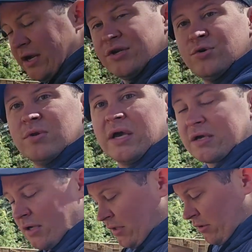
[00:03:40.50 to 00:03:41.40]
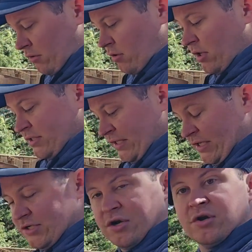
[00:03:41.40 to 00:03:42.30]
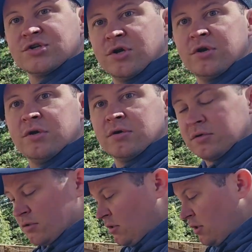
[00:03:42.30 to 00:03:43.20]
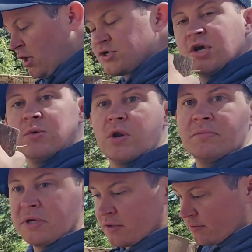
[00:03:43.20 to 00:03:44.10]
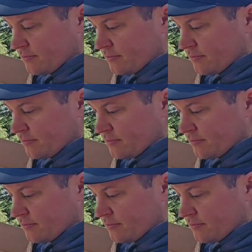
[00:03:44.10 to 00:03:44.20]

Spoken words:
kind of do like a little crosshatch, and I'll show you what I mean.